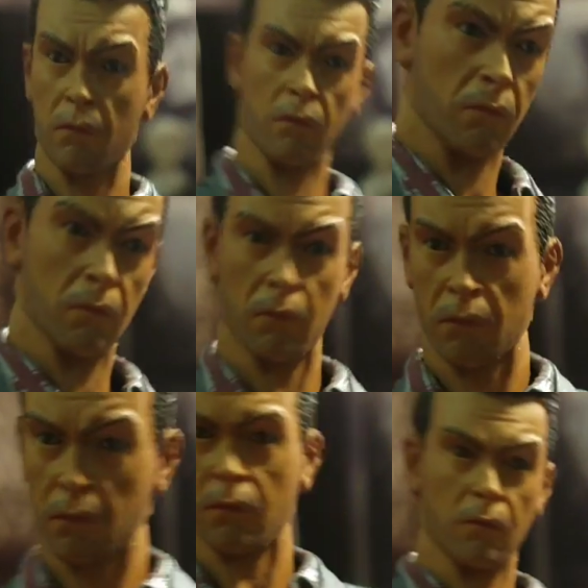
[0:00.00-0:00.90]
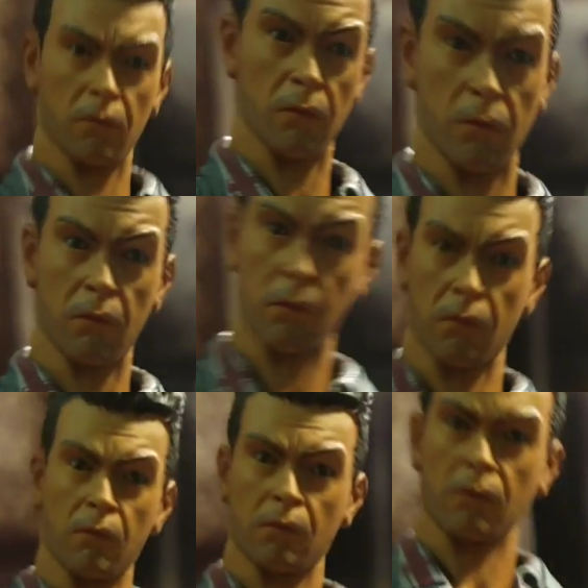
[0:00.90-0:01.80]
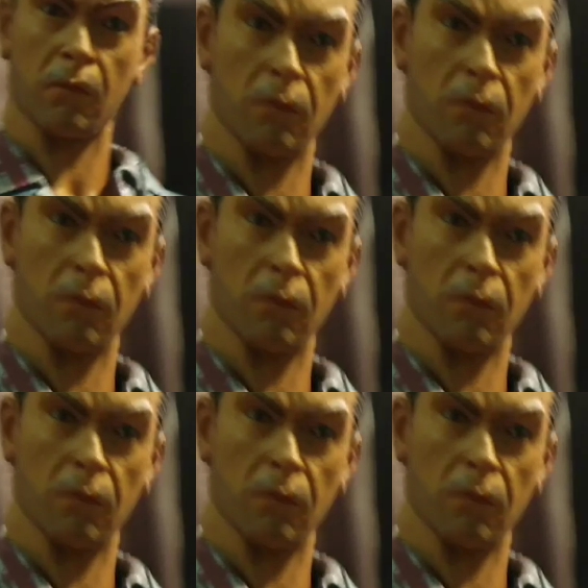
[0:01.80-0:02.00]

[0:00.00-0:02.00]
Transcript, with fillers: I mean, is the